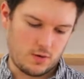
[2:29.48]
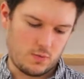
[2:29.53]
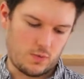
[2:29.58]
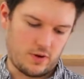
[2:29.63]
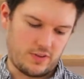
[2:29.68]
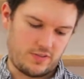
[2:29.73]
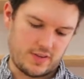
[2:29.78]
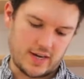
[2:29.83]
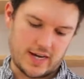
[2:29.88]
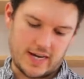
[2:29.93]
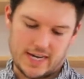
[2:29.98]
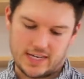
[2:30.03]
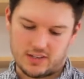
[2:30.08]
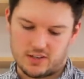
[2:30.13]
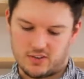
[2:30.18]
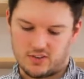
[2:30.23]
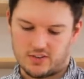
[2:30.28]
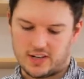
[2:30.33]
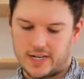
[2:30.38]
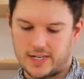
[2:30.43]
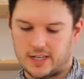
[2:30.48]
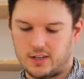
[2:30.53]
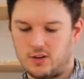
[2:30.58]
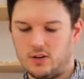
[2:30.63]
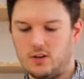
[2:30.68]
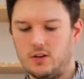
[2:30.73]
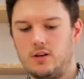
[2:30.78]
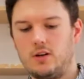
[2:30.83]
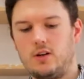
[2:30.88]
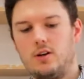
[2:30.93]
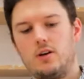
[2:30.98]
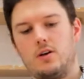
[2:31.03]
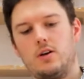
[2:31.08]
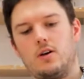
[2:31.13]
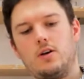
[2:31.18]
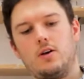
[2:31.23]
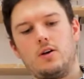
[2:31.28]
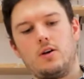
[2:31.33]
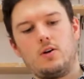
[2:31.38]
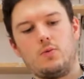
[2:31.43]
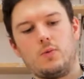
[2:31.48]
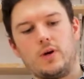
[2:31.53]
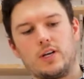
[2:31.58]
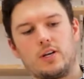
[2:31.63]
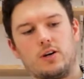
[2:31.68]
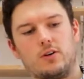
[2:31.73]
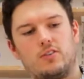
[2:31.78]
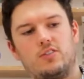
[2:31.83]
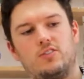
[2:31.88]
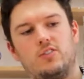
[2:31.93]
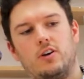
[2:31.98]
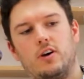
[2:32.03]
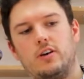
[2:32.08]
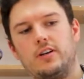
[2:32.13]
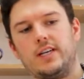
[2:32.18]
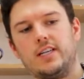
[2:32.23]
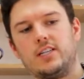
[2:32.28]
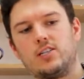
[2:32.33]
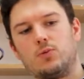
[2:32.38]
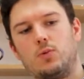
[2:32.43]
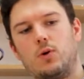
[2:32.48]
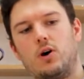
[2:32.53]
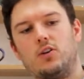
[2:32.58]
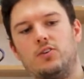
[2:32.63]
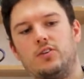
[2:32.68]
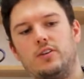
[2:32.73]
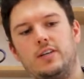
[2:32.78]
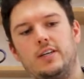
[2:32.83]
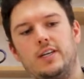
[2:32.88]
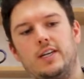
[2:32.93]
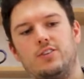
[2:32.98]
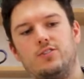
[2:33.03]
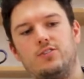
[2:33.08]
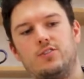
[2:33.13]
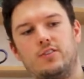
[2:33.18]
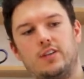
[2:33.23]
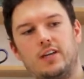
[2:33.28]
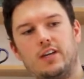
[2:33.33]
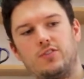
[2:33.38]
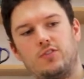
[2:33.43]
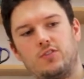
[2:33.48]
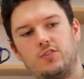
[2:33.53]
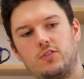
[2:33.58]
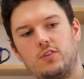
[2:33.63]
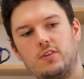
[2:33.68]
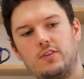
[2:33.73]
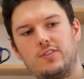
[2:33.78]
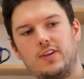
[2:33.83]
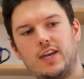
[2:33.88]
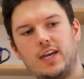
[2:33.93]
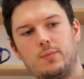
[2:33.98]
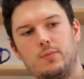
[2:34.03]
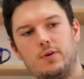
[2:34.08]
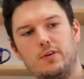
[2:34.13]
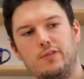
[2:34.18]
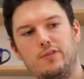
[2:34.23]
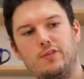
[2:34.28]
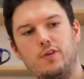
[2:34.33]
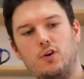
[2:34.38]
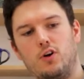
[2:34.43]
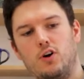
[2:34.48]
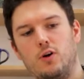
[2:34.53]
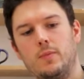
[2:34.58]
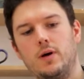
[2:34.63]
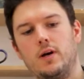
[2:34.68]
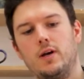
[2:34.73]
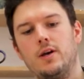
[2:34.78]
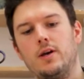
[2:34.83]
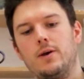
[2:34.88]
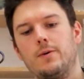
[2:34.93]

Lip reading: with that hand at an angle, we're going to turn each one into this tapered form.